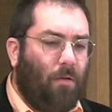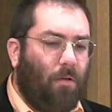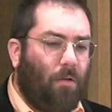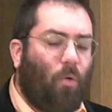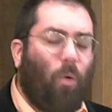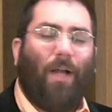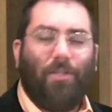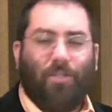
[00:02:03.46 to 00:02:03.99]

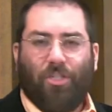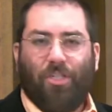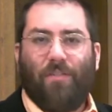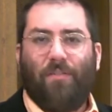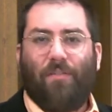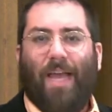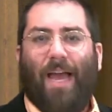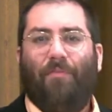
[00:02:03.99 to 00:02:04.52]

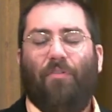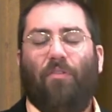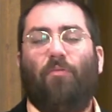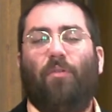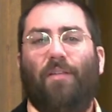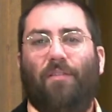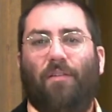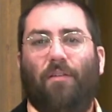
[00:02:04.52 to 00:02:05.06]
questions have
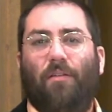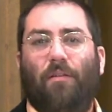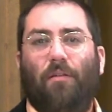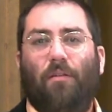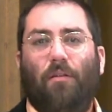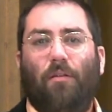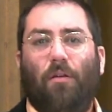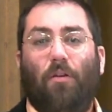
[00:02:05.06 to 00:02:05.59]
arisen
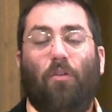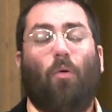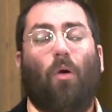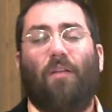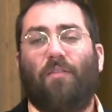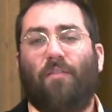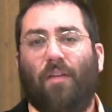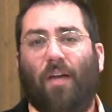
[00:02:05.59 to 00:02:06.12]

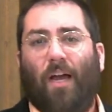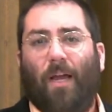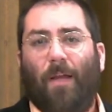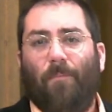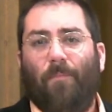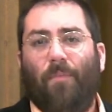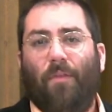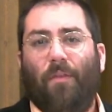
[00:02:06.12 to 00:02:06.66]
across
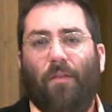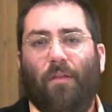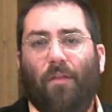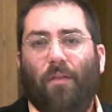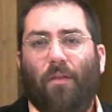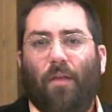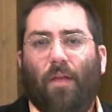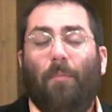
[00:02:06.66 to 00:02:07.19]
time
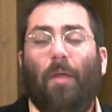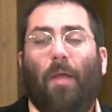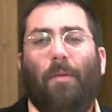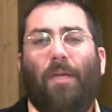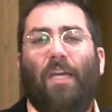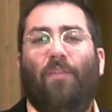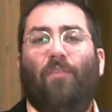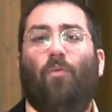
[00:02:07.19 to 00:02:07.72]
and
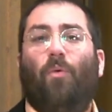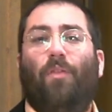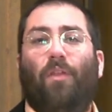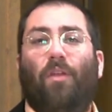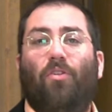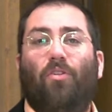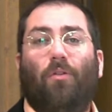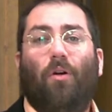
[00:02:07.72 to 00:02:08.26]
maybe even
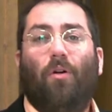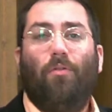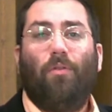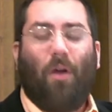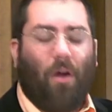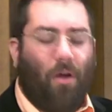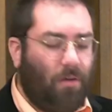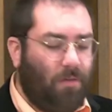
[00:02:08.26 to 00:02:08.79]
within your own
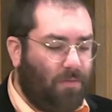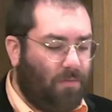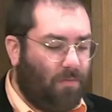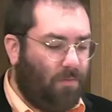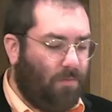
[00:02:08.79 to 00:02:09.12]
hearts.